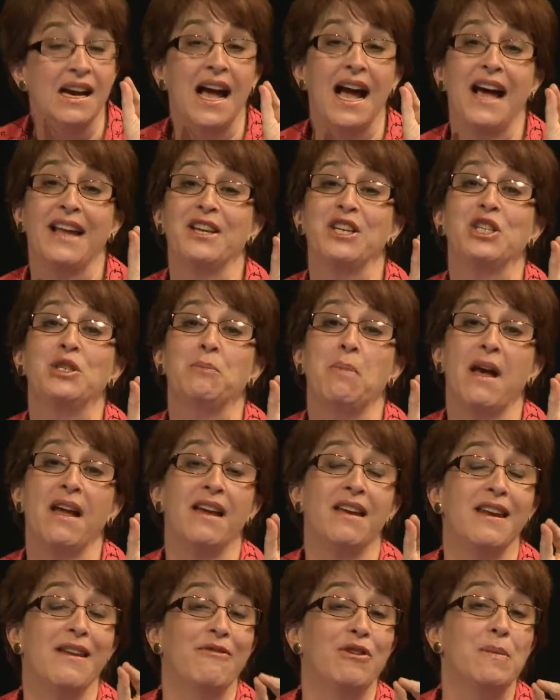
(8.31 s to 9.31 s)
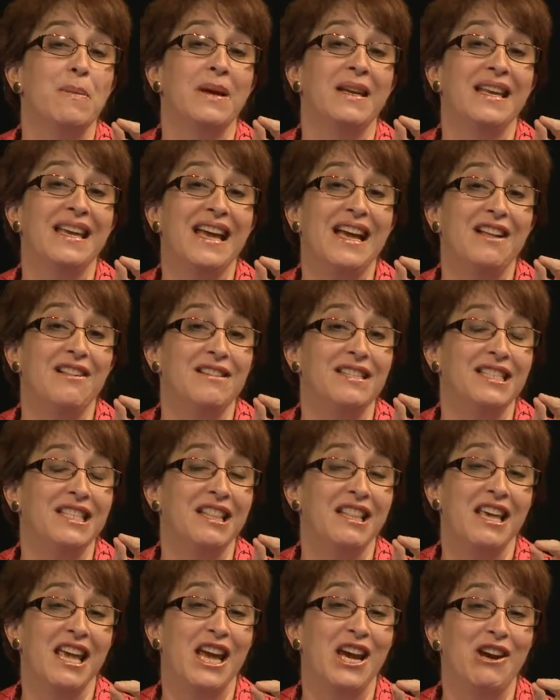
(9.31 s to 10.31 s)
How to spy on everybody else in
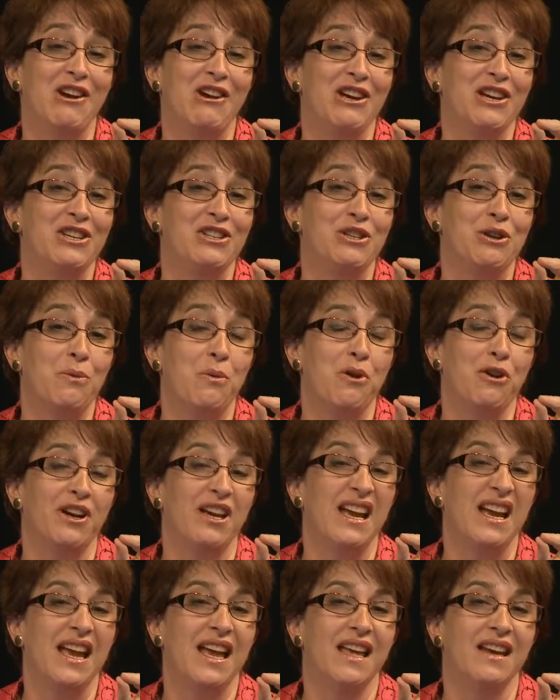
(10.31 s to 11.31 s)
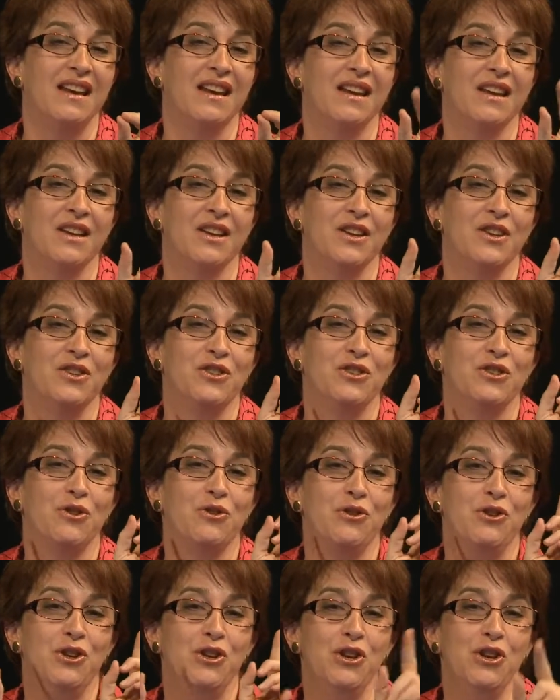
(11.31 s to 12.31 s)
the areas you're working in so
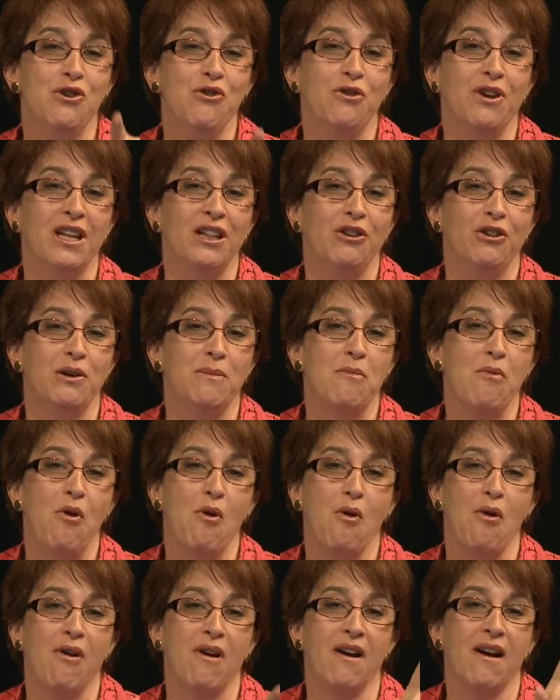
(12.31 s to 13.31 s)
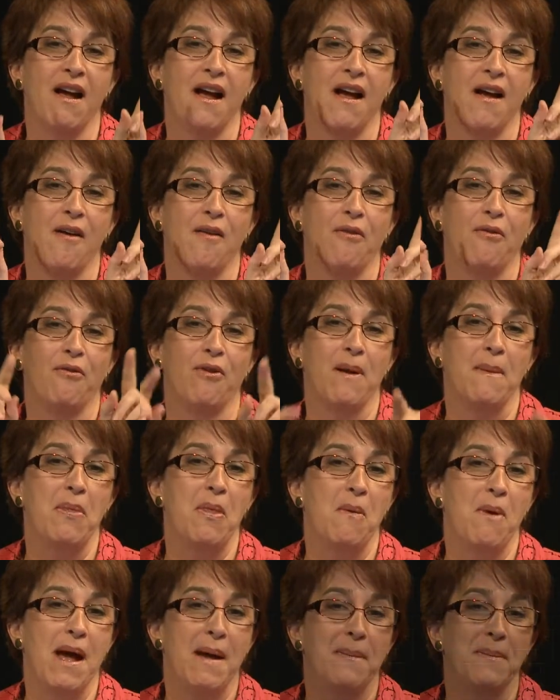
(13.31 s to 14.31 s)
you can learn more from the
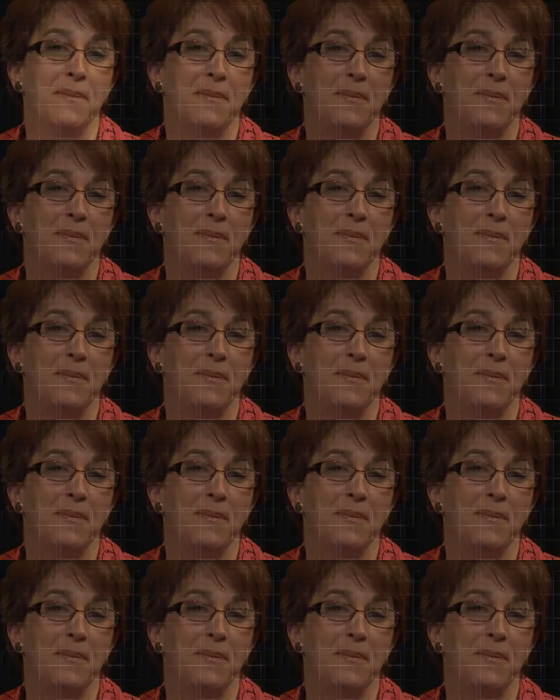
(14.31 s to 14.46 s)
web.